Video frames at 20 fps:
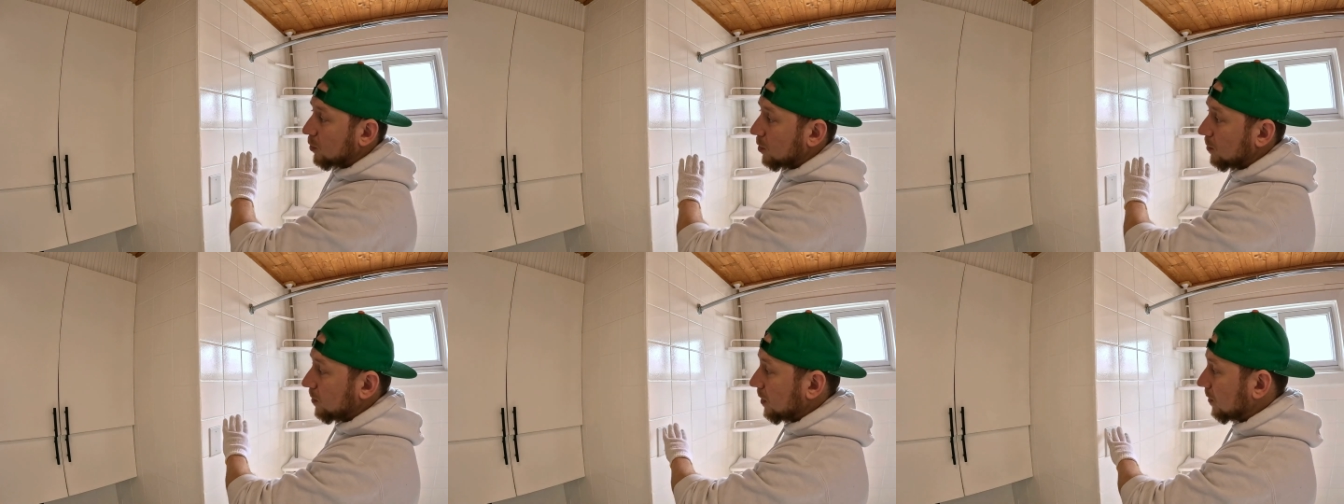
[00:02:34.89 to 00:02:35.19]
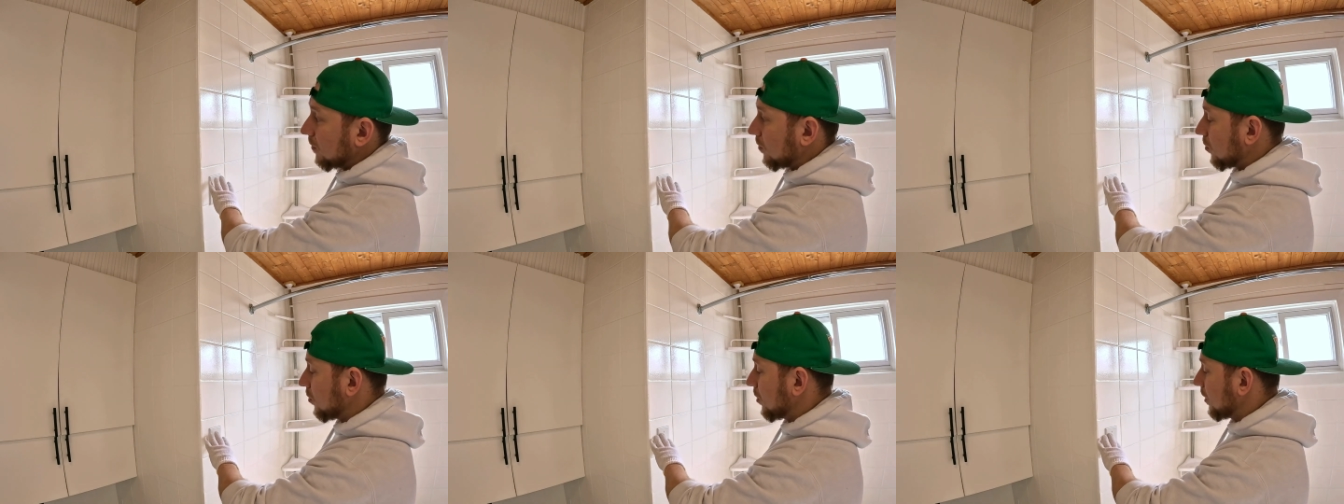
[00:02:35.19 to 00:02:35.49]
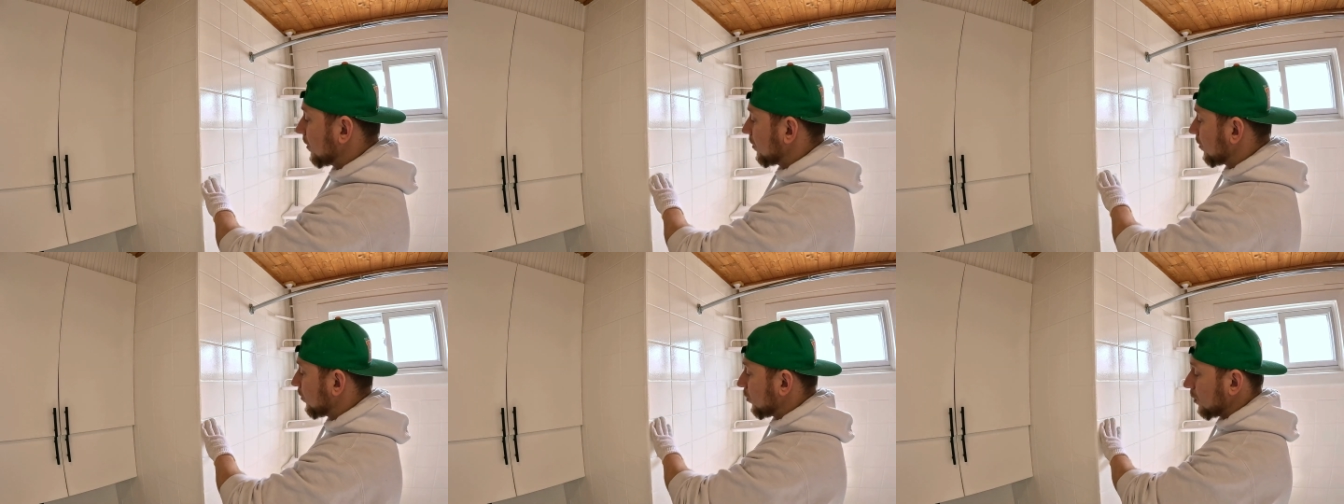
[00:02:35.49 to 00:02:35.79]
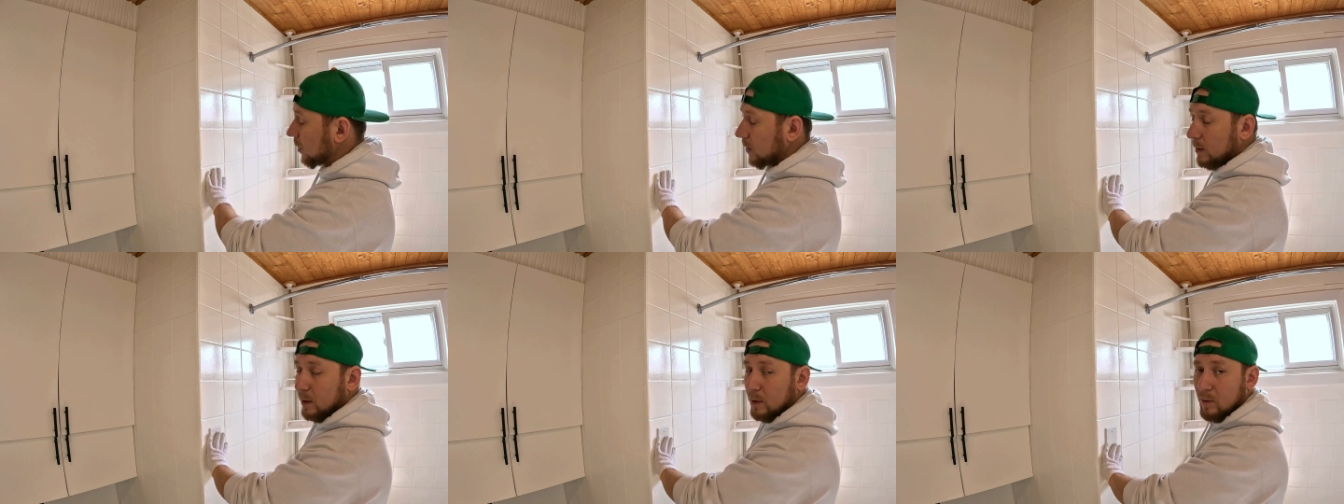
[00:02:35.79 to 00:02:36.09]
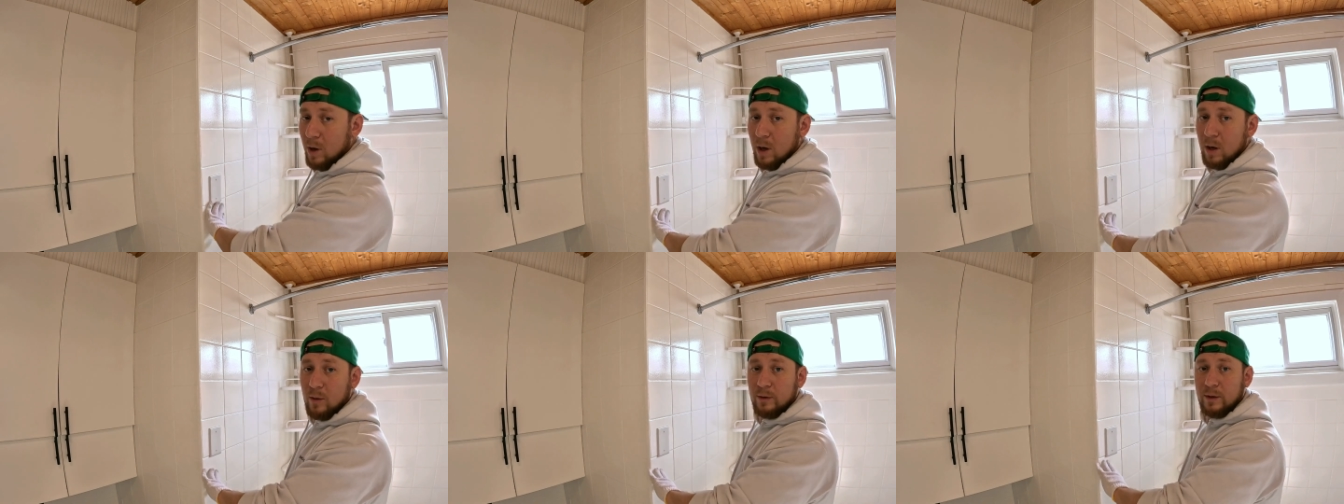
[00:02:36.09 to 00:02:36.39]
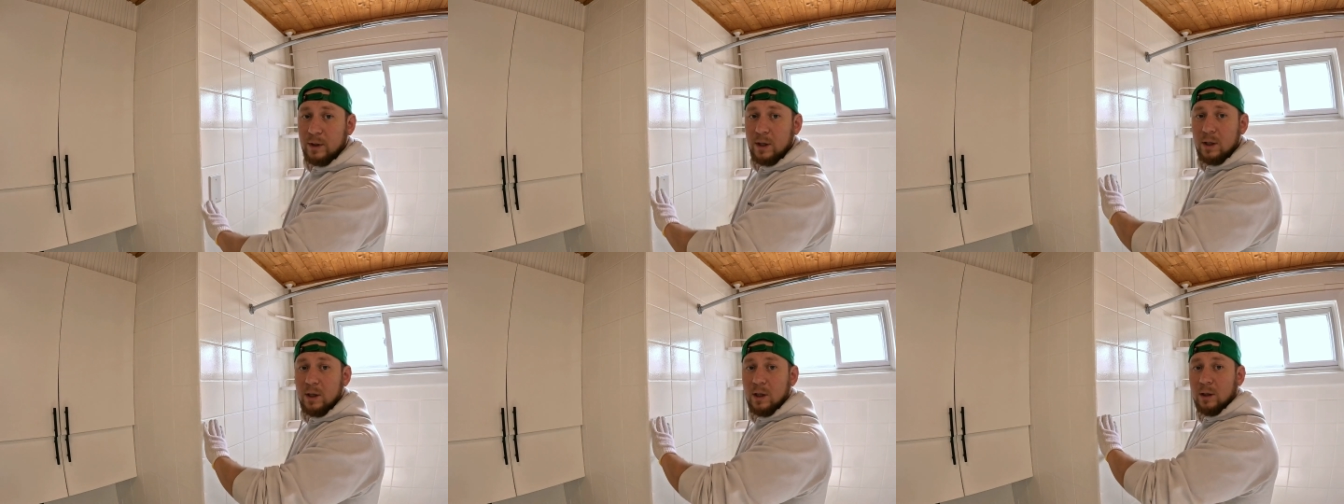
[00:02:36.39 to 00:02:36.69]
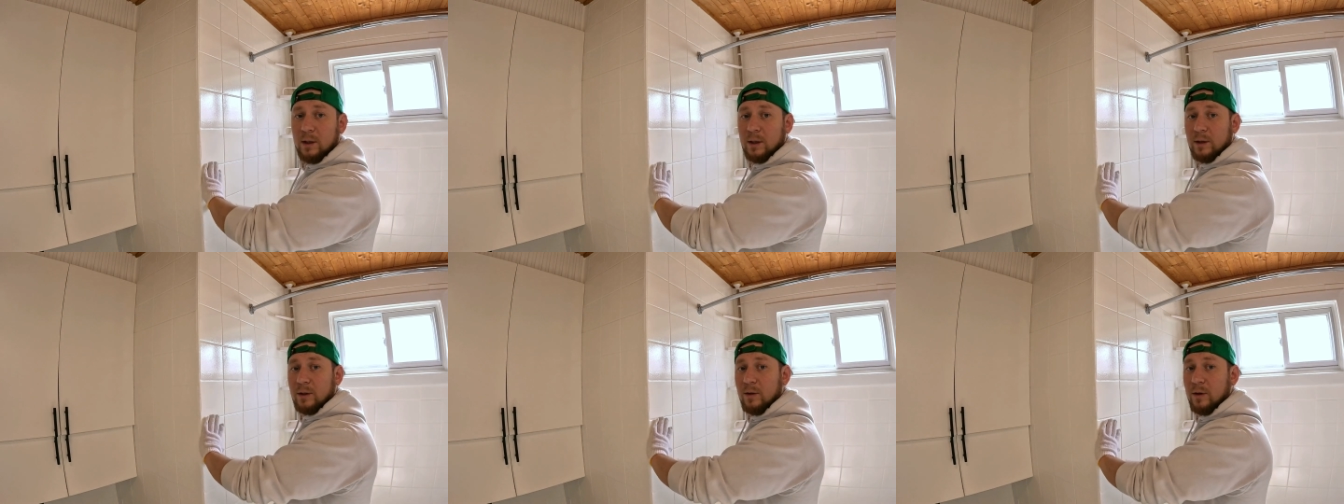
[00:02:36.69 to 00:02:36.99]
probably avoid to put it around any
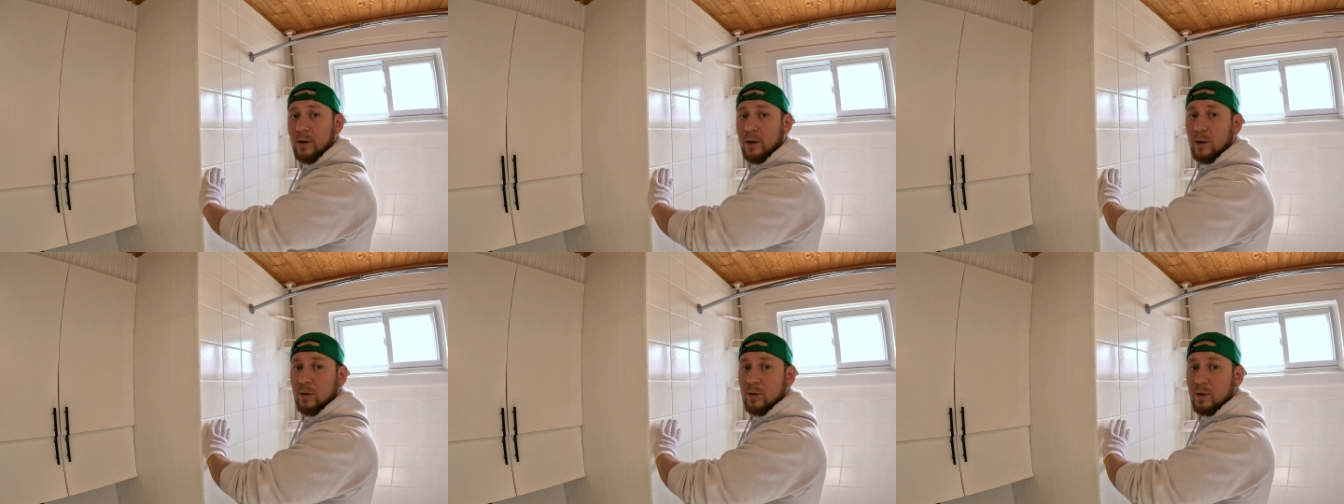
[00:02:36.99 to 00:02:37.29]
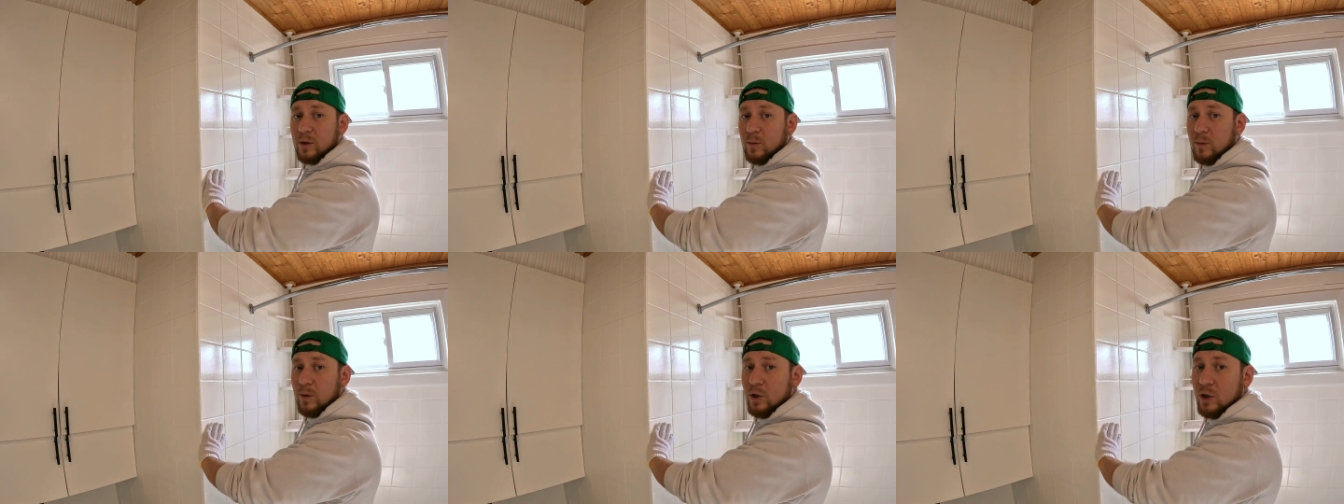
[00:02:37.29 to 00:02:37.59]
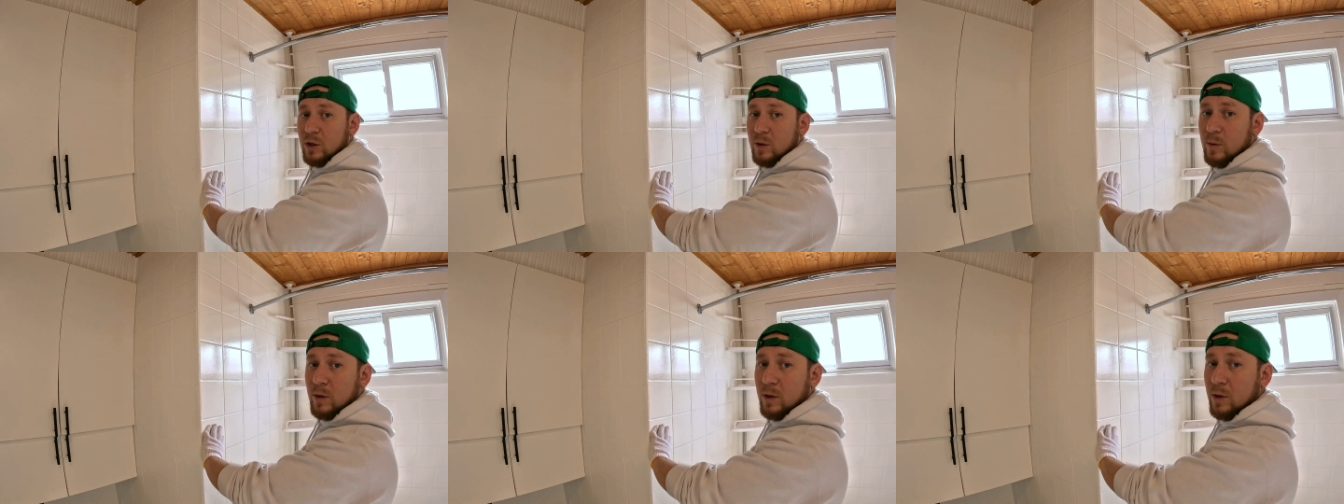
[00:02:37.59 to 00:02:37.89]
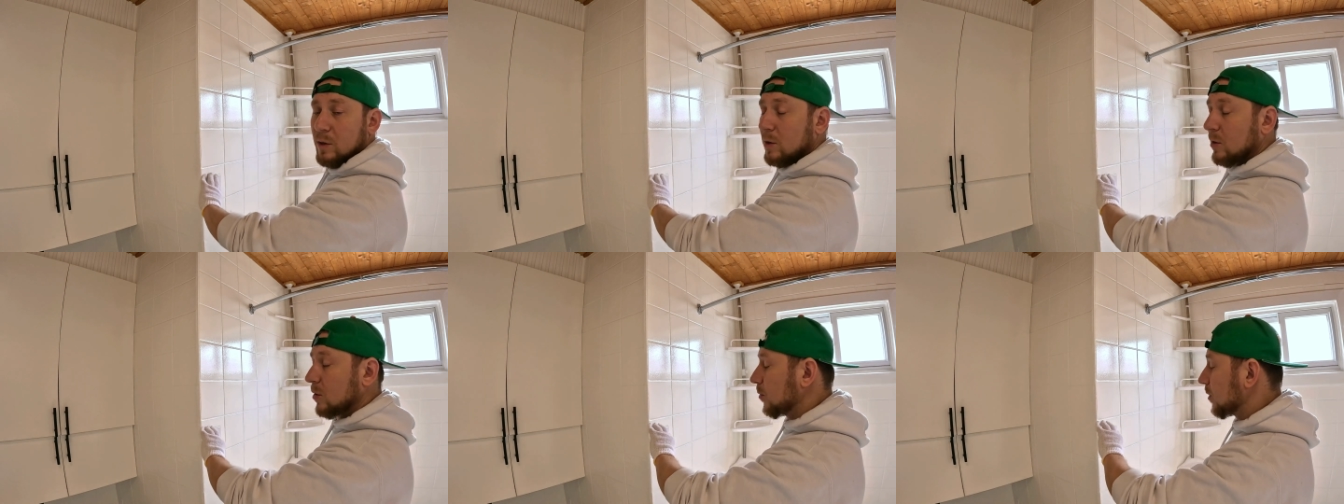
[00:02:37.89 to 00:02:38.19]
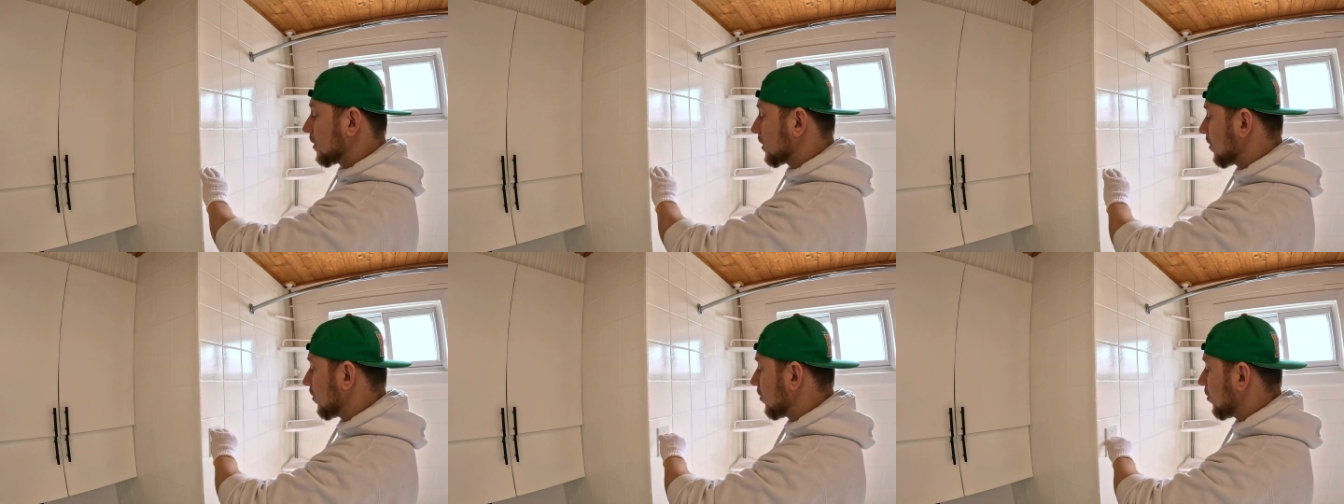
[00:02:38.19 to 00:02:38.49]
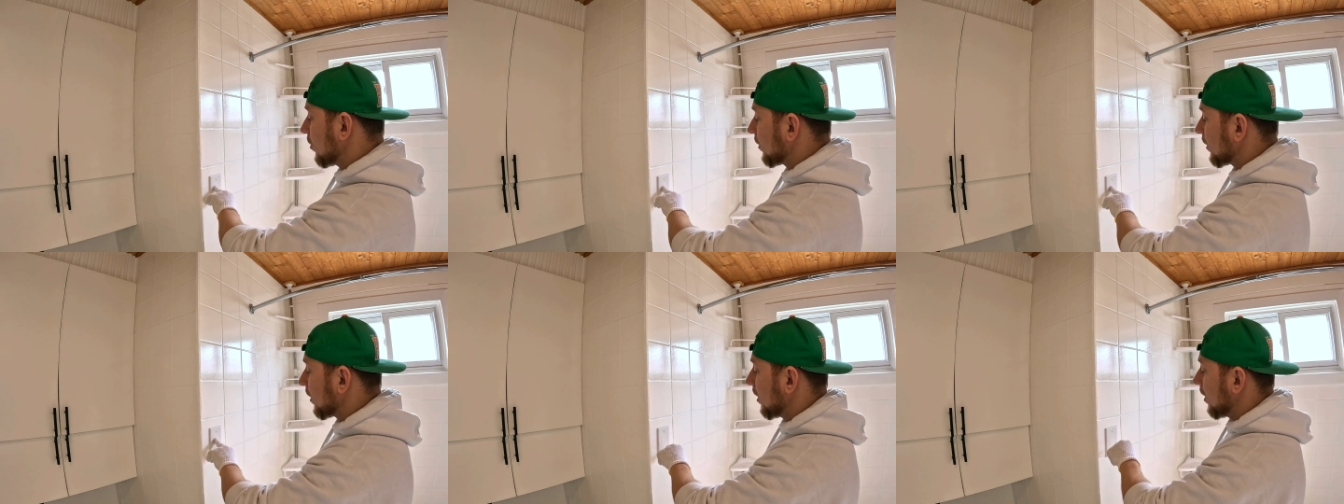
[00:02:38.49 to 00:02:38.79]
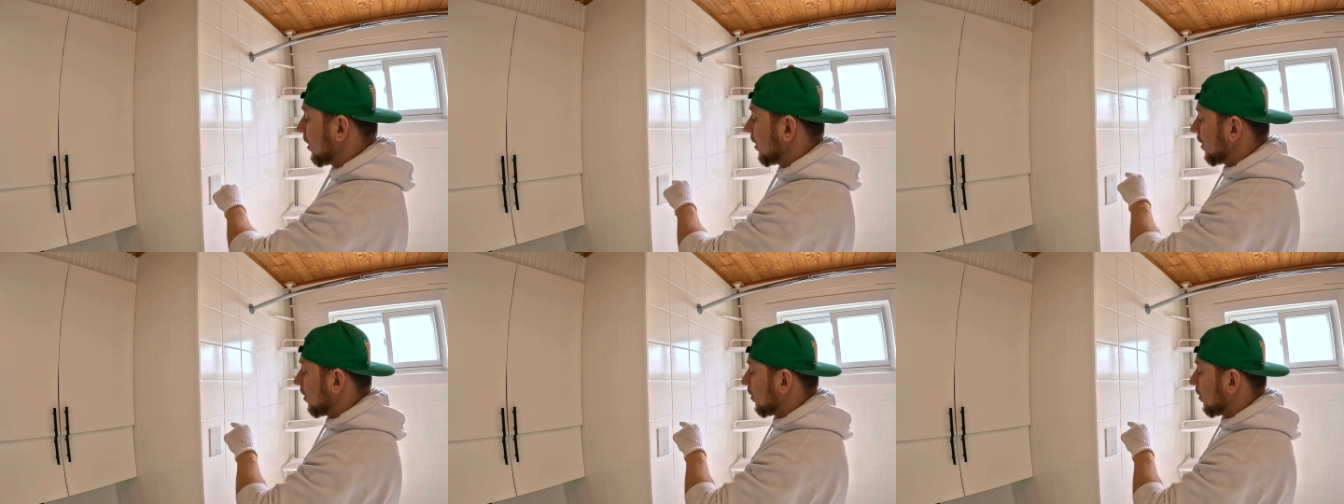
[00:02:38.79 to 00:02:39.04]
electrical or switches because there could be some water.